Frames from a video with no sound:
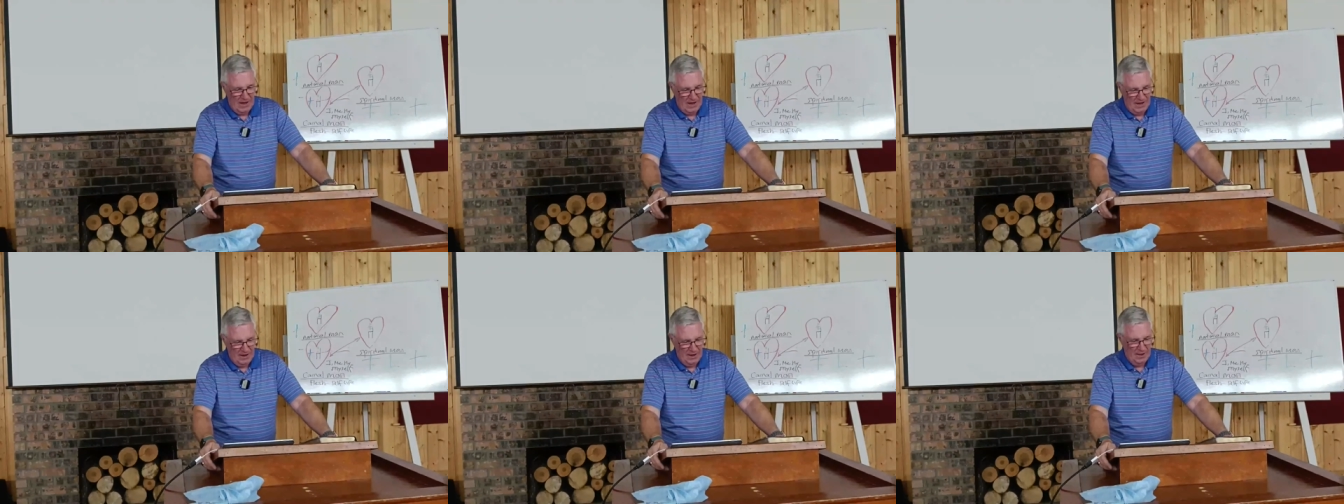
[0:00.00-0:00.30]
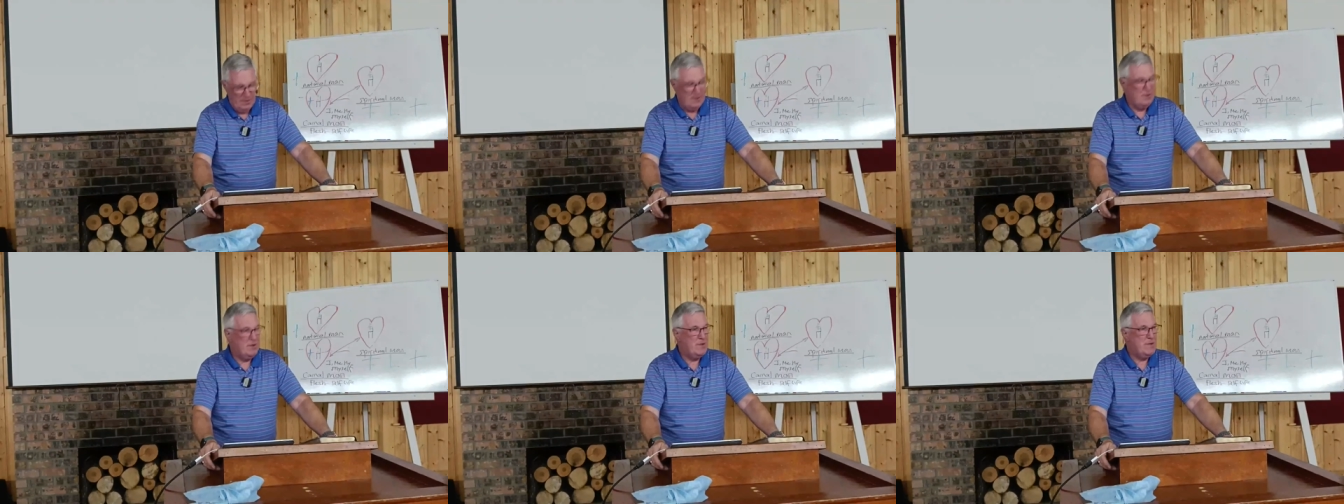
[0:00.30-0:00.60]

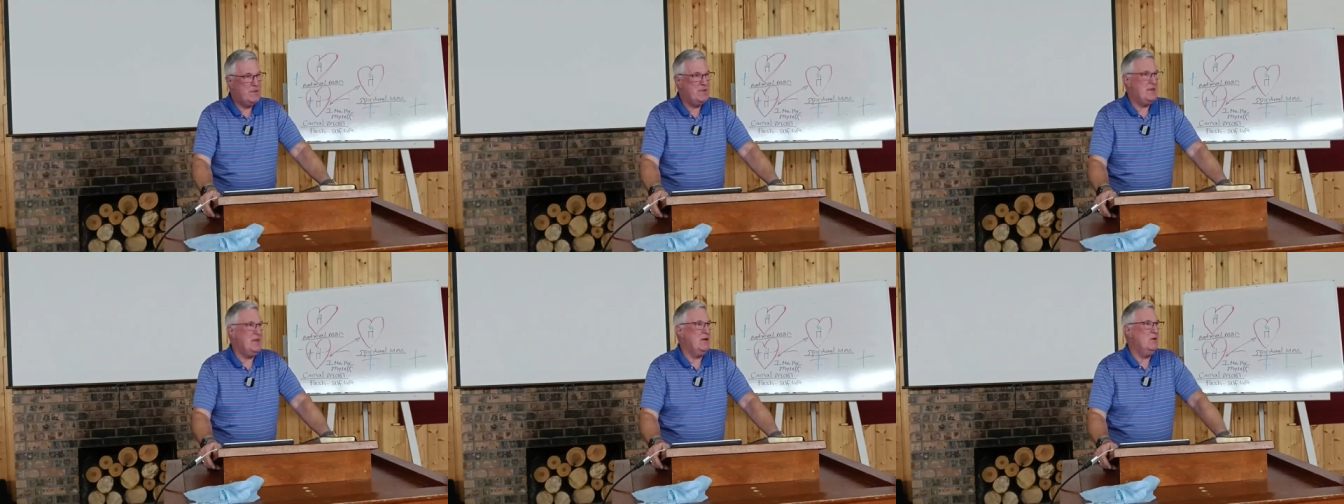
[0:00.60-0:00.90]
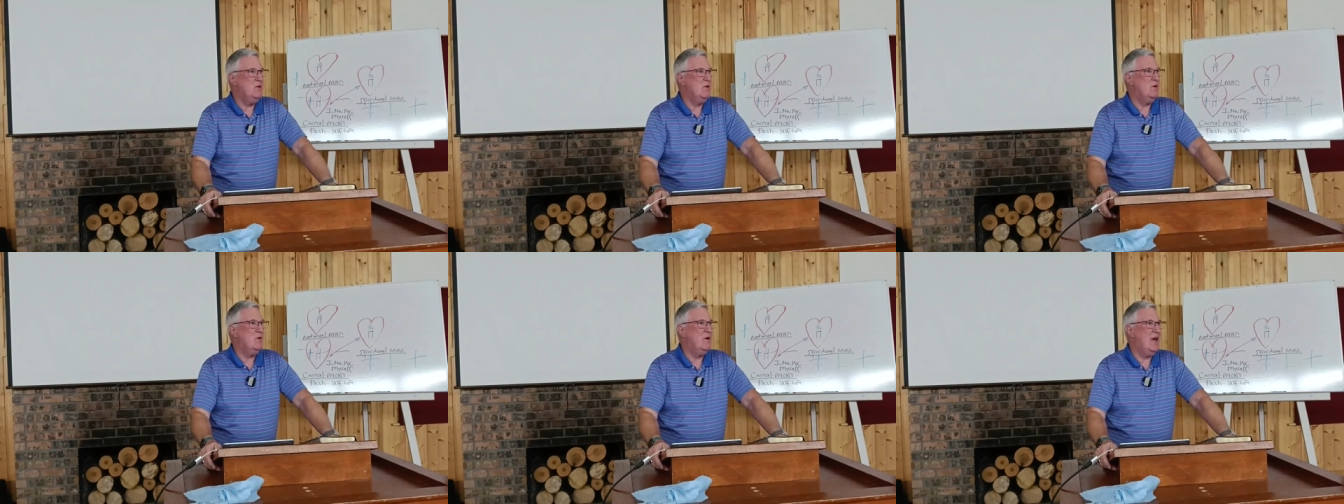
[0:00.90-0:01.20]
another
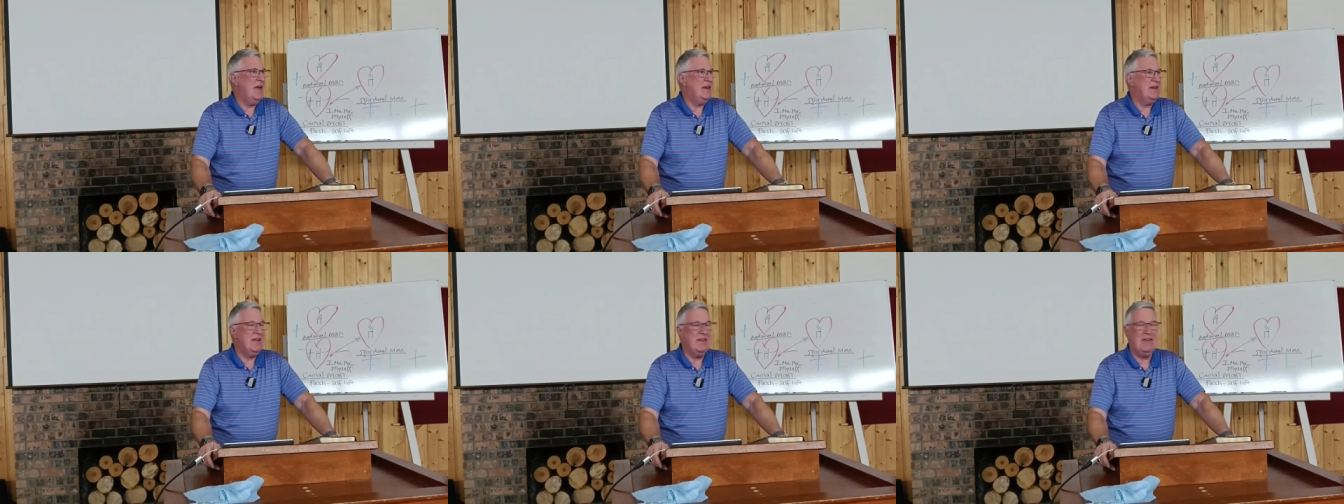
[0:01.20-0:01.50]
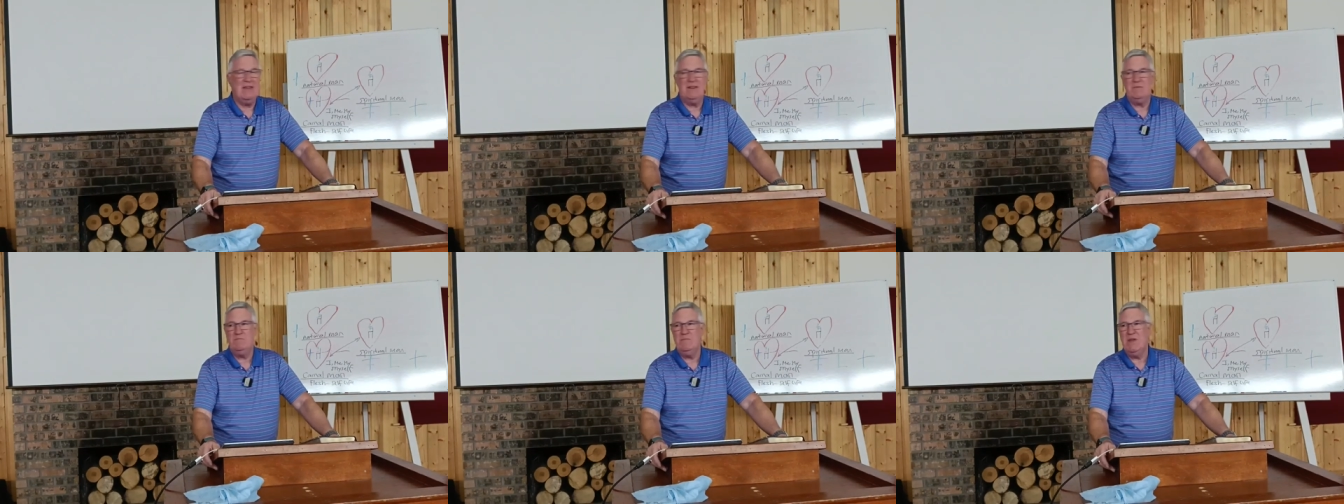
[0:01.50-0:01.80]
theocratic
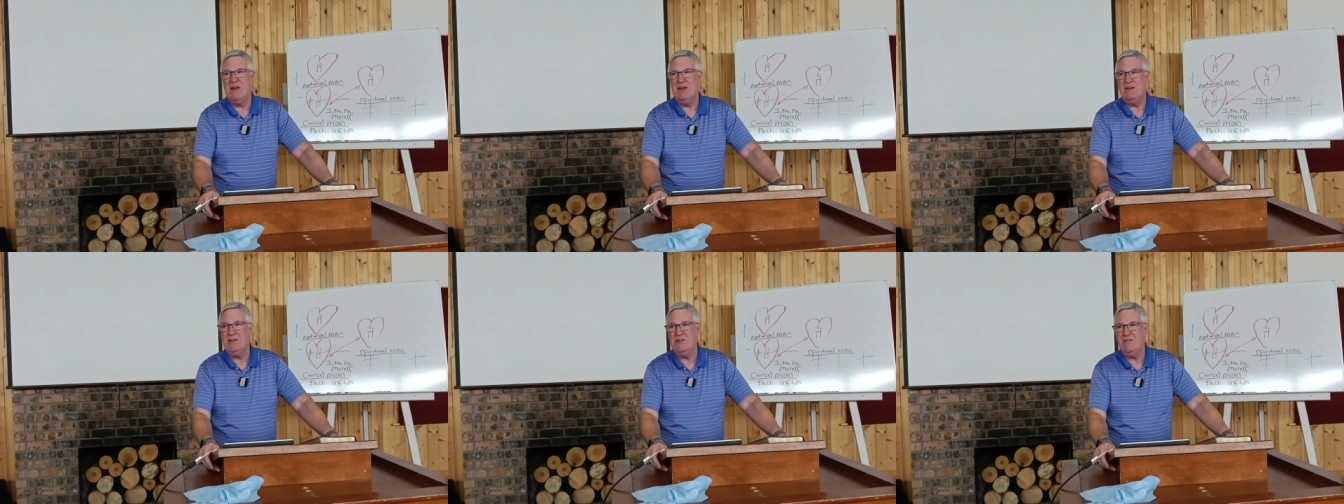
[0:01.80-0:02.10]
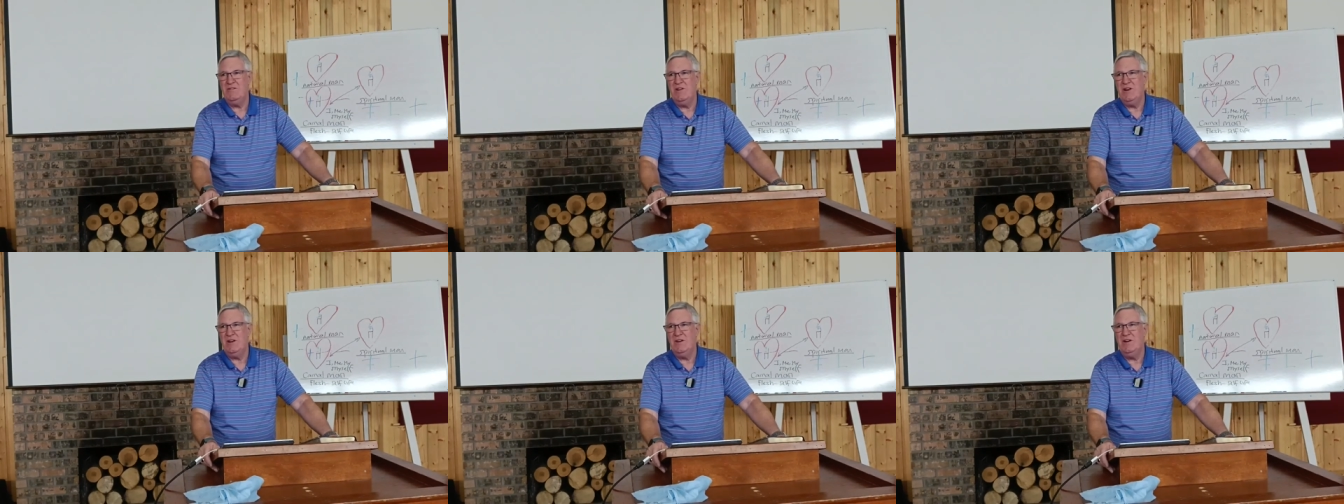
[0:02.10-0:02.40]

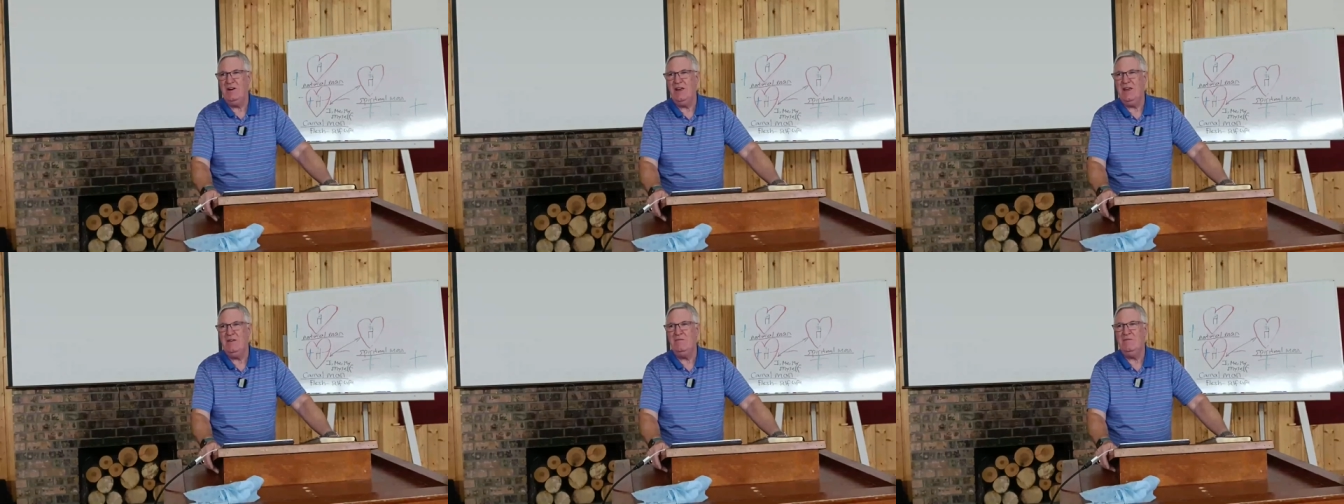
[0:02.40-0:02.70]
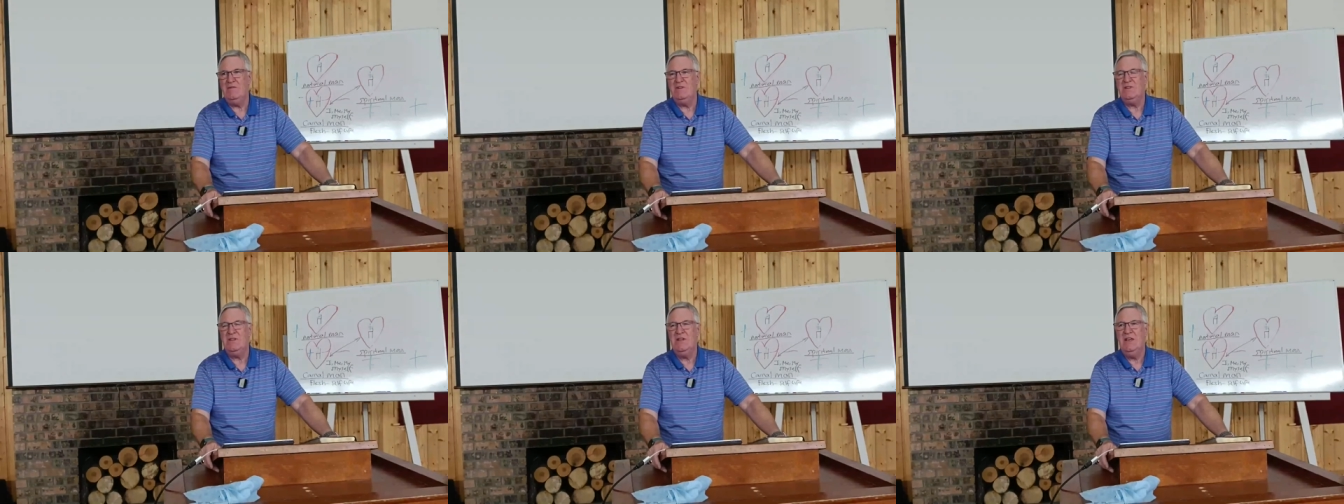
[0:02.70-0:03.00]
administrator who
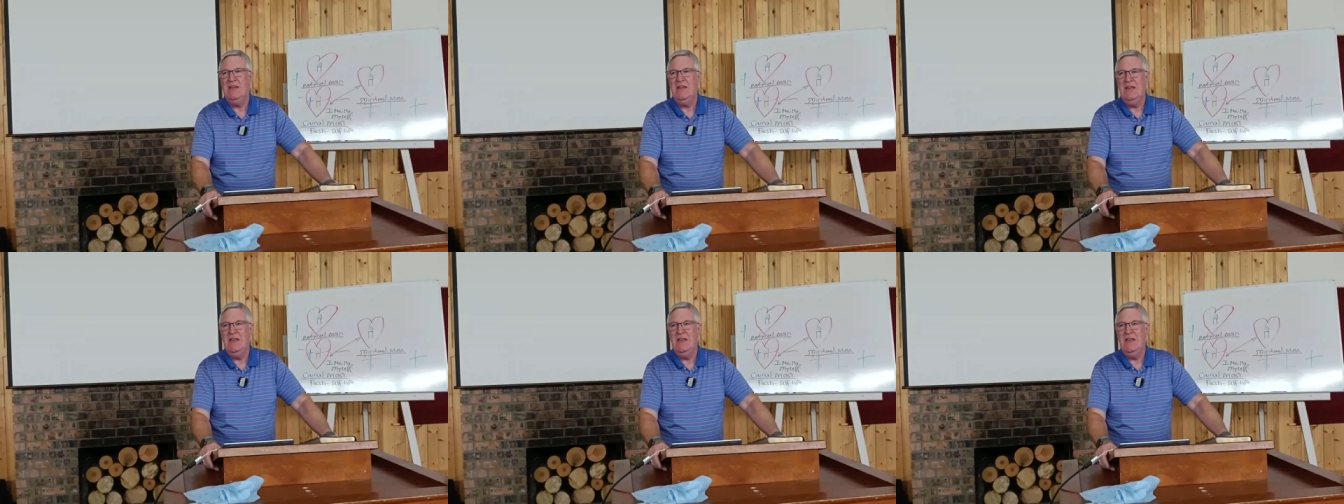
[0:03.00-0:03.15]
was